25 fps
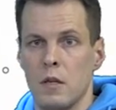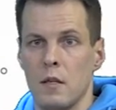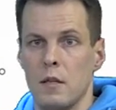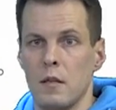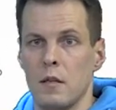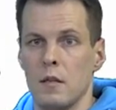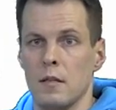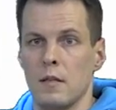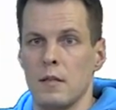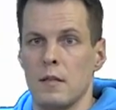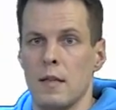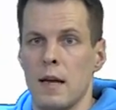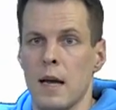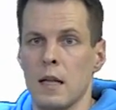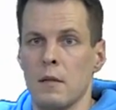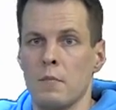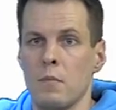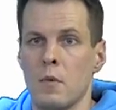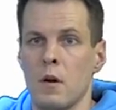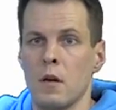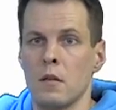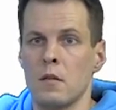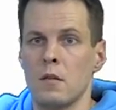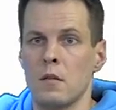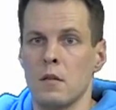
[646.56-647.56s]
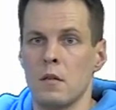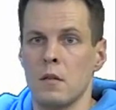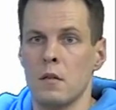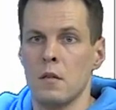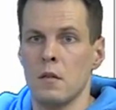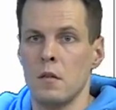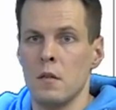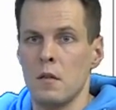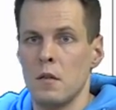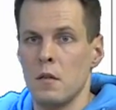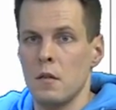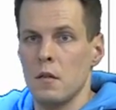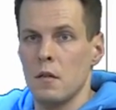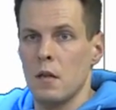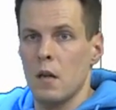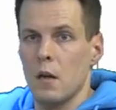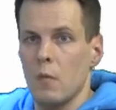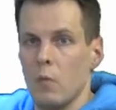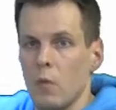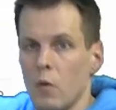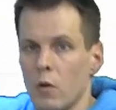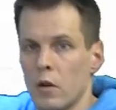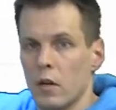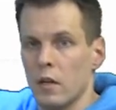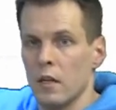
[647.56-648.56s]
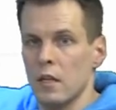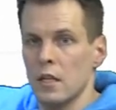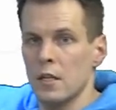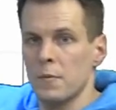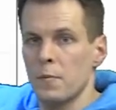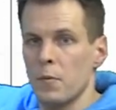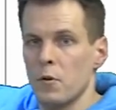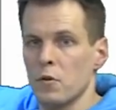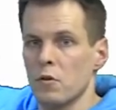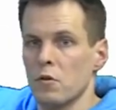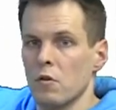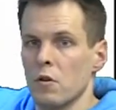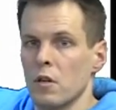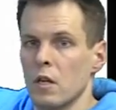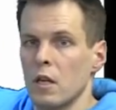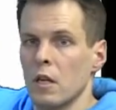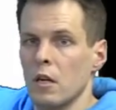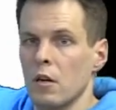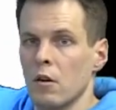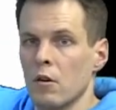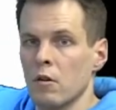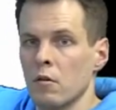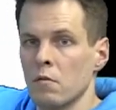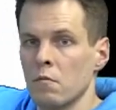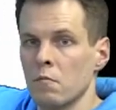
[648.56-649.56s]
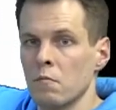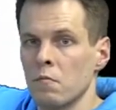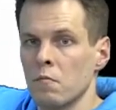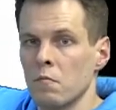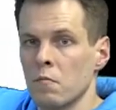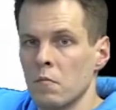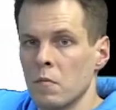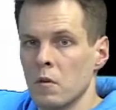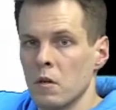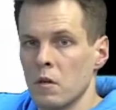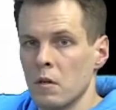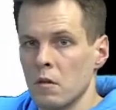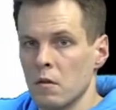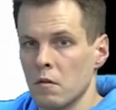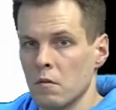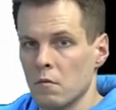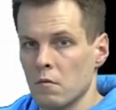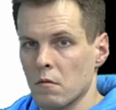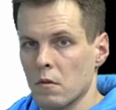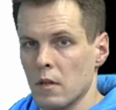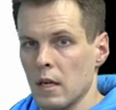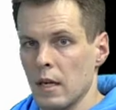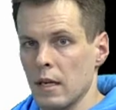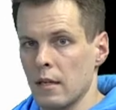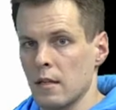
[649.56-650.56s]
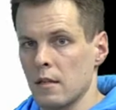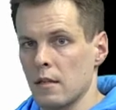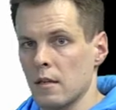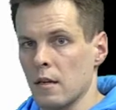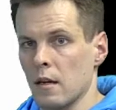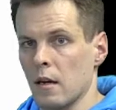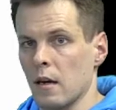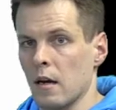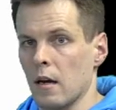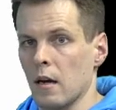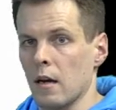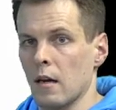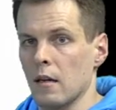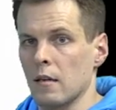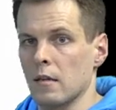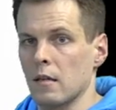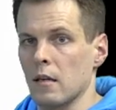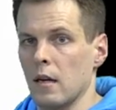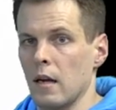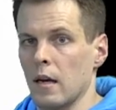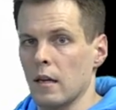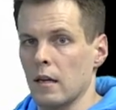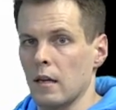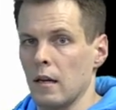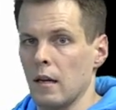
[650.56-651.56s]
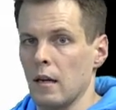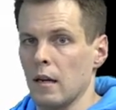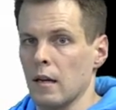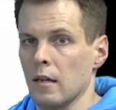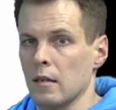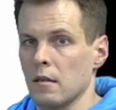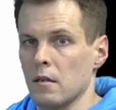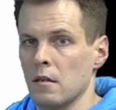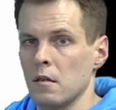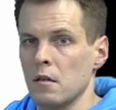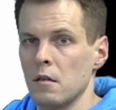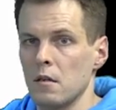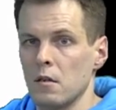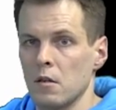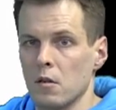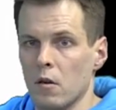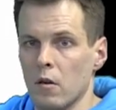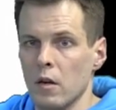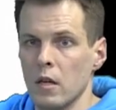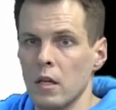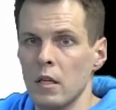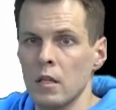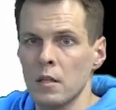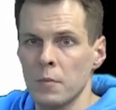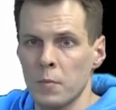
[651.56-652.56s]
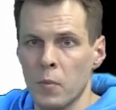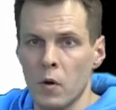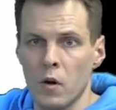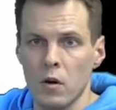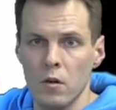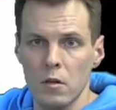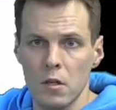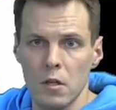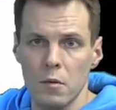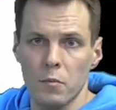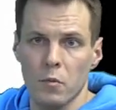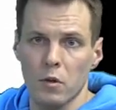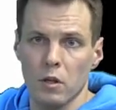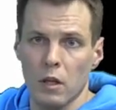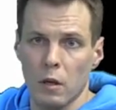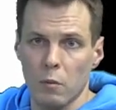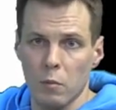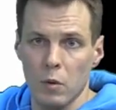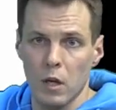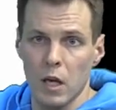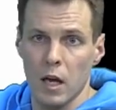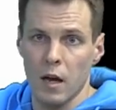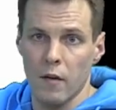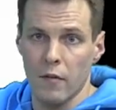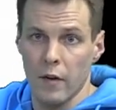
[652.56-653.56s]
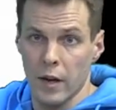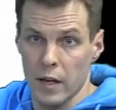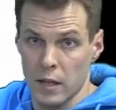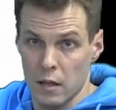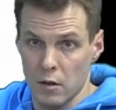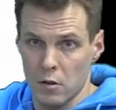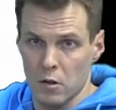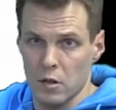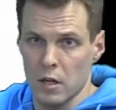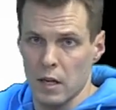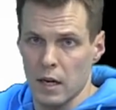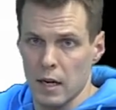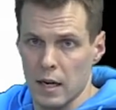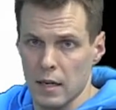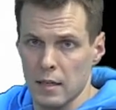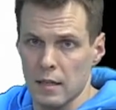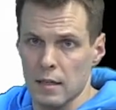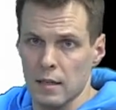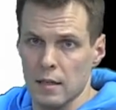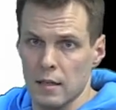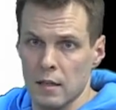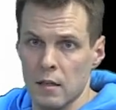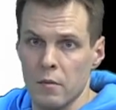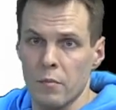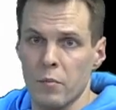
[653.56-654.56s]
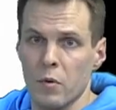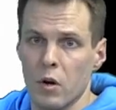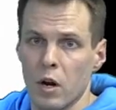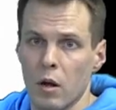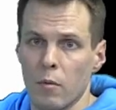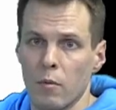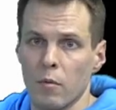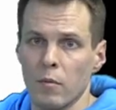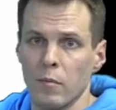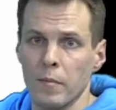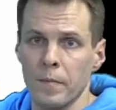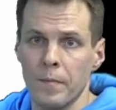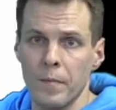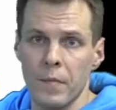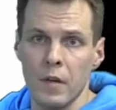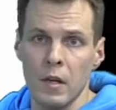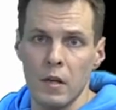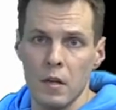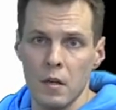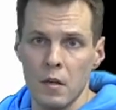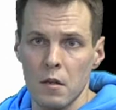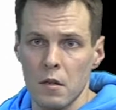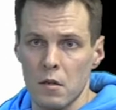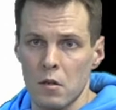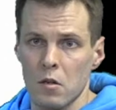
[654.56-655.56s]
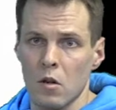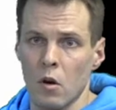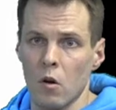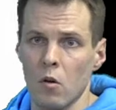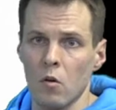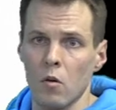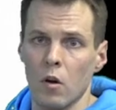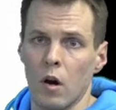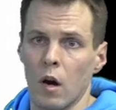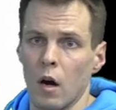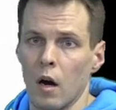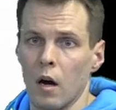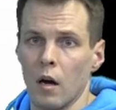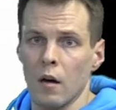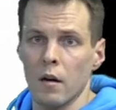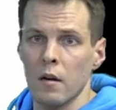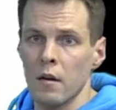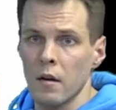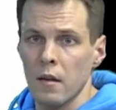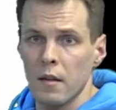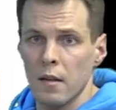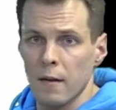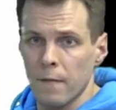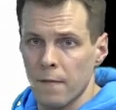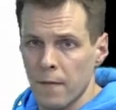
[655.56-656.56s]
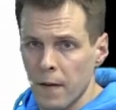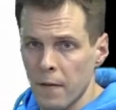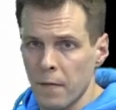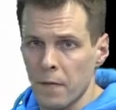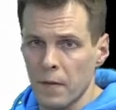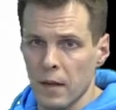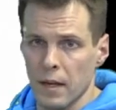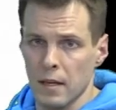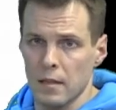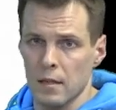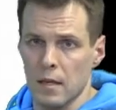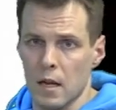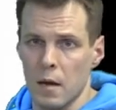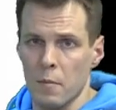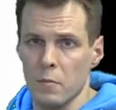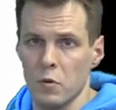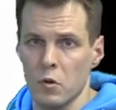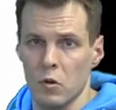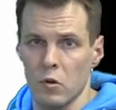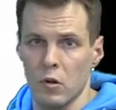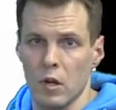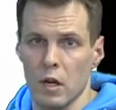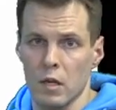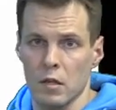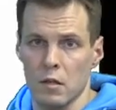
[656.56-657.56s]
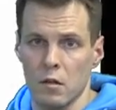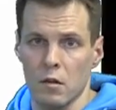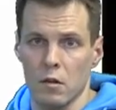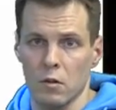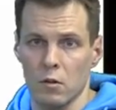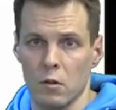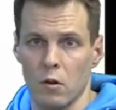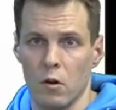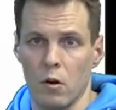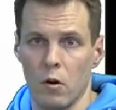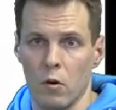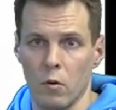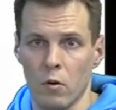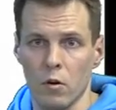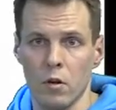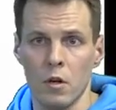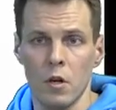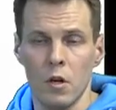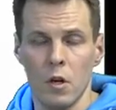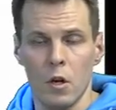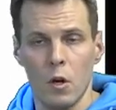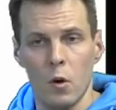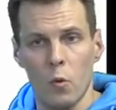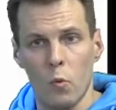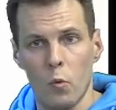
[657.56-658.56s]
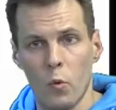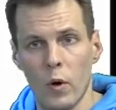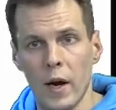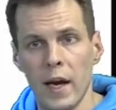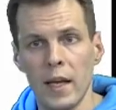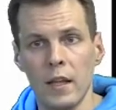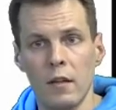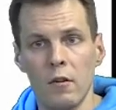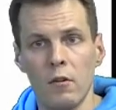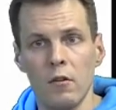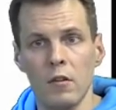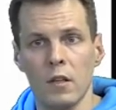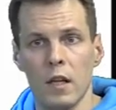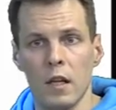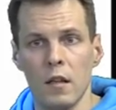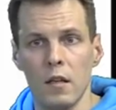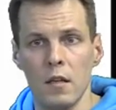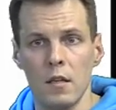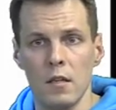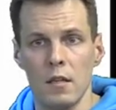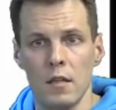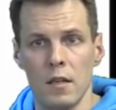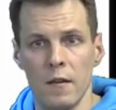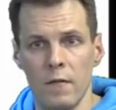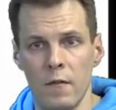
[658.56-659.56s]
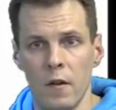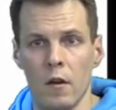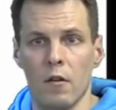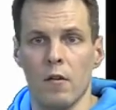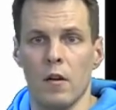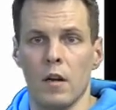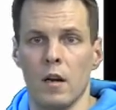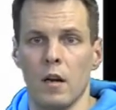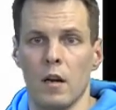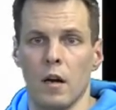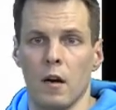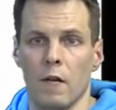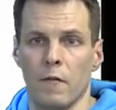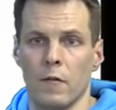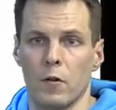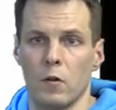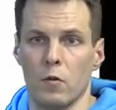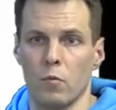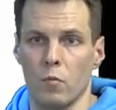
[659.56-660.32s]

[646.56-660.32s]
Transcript: it's that much, and we look at this person here, it's slightly less. So it is possible that we have a heteroskedasticity problem. So the fifth assumption does not hold. Whether that is severe enough to